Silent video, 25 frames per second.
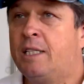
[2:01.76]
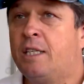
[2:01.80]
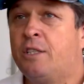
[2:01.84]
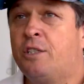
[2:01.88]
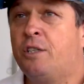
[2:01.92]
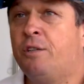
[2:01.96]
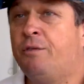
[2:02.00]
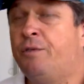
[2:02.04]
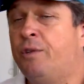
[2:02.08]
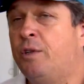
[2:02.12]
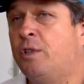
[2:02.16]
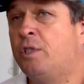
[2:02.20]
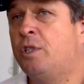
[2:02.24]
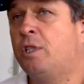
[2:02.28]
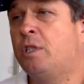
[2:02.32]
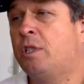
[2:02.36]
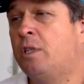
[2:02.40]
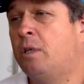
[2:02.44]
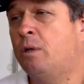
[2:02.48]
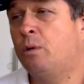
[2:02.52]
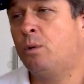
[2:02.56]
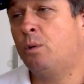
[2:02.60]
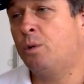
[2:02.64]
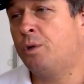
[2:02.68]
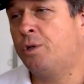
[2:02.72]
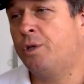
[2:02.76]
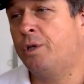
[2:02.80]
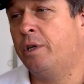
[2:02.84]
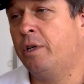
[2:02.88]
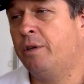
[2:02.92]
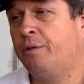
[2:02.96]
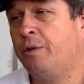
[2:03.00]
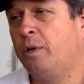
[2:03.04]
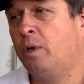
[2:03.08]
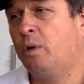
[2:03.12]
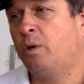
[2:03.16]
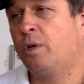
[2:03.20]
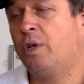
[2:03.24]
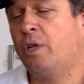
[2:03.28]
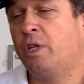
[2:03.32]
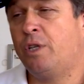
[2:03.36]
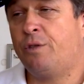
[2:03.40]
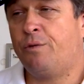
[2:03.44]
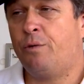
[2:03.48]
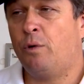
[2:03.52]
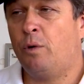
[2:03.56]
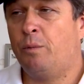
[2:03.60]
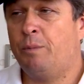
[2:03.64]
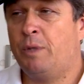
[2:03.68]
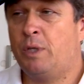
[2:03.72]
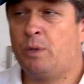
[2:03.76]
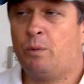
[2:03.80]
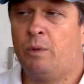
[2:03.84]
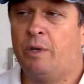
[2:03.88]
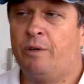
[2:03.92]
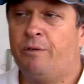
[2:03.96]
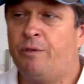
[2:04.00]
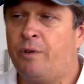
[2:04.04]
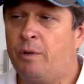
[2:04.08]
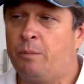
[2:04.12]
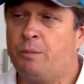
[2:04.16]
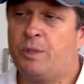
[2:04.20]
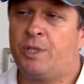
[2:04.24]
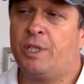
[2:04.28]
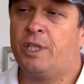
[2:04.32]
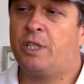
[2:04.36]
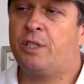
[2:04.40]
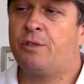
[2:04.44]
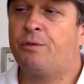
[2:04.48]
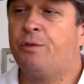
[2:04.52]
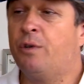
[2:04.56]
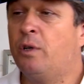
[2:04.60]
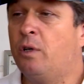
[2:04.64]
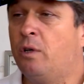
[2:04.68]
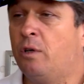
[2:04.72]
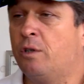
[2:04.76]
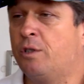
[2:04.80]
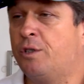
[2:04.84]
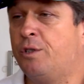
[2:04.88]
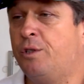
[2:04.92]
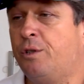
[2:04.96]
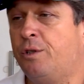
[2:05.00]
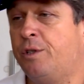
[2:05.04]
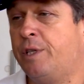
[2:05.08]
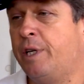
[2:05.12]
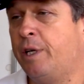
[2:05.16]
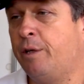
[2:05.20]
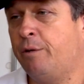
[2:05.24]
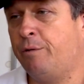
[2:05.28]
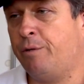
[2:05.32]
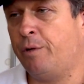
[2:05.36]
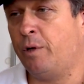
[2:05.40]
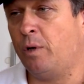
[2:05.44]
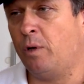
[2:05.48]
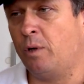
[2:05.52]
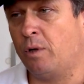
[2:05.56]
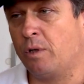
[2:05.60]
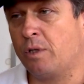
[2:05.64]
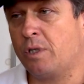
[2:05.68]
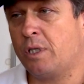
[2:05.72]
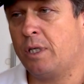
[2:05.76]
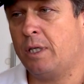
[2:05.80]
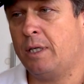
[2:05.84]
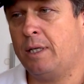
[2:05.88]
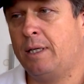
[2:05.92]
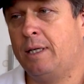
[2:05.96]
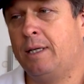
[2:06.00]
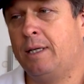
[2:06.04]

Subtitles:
such a versatile horse. If you look at his form, he's won from 6 furlongs to 10 furlongs.